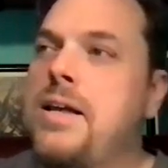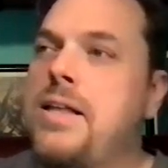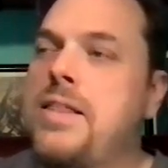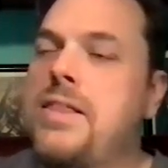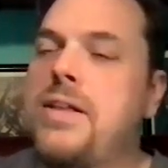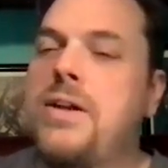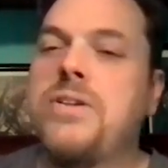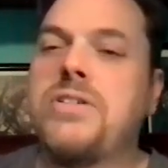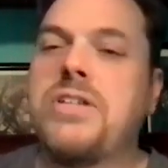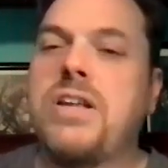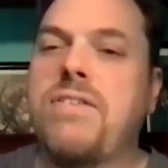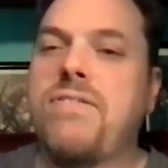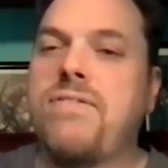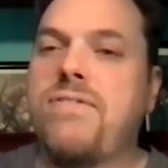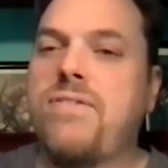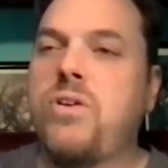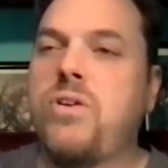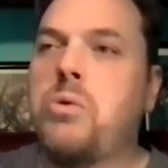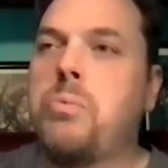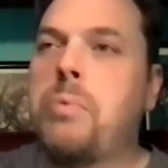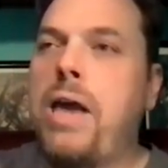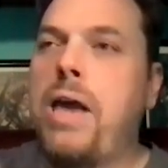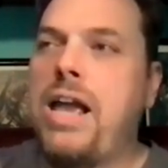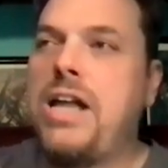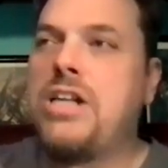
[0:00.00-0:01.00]
there's a full
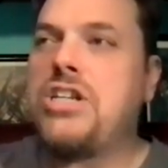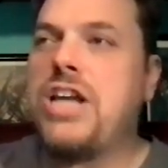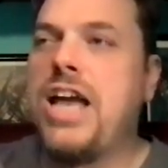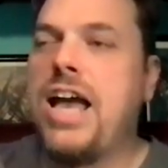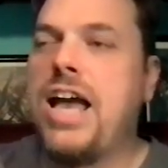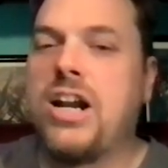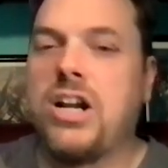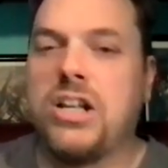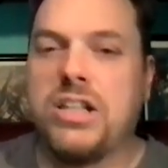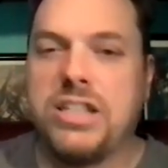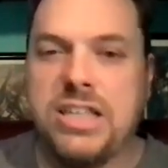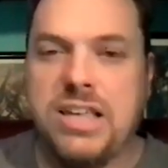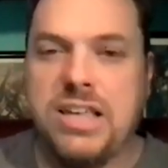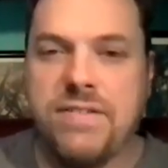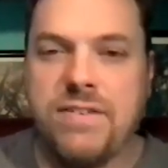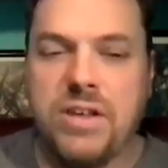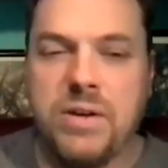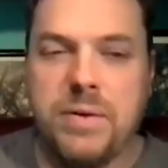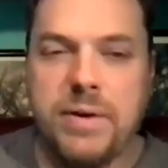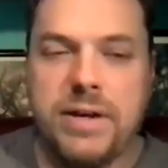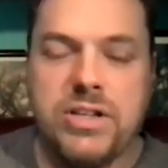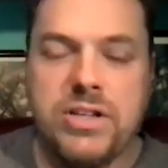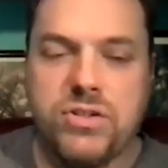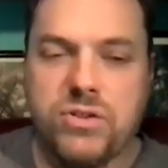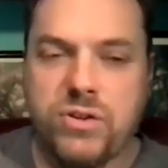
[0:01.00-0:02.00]
page add-on giving
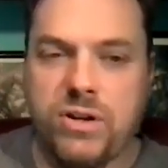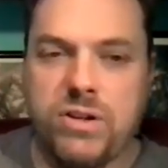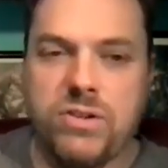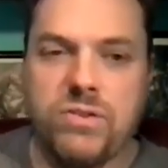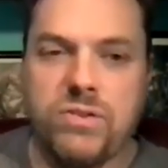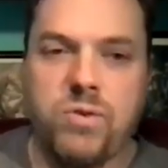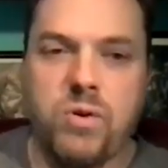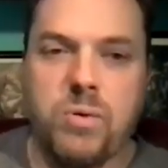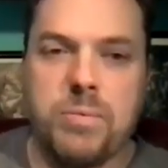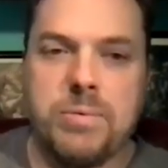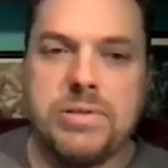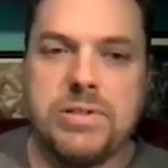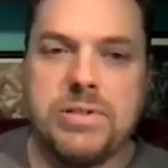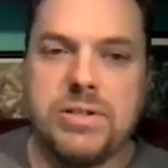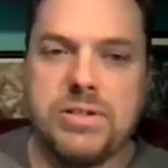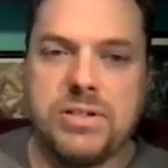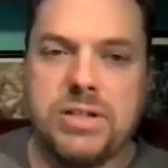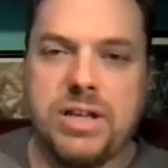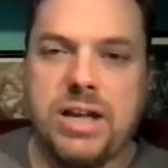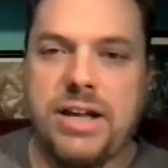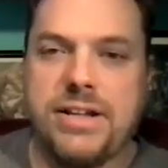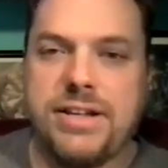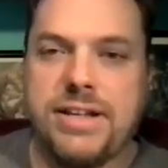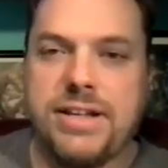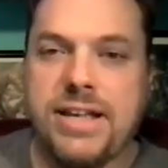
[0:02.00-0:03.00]
away Transformers as
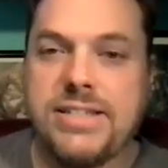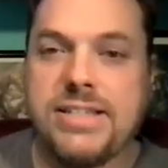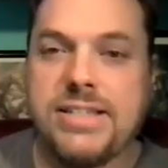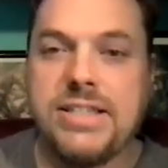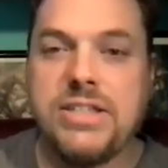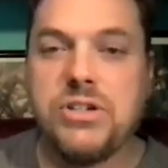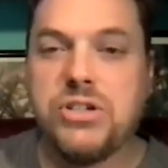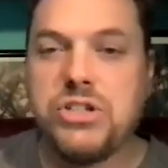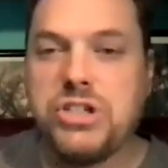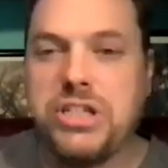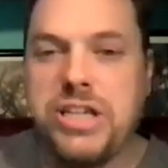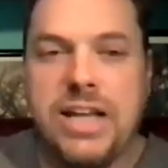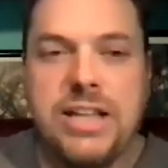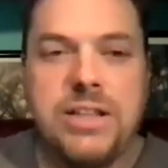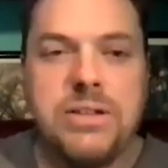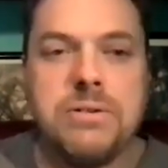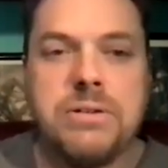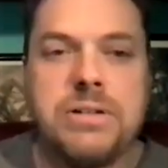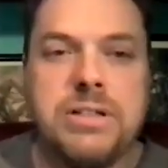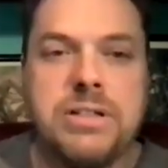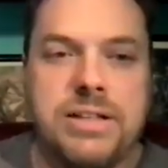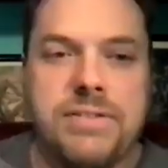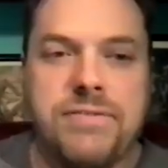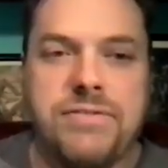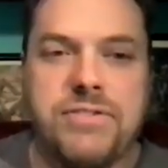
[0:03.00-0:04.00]
contest, and there's Yellow
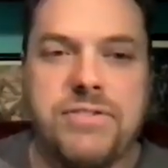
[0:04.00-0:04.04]
Cliff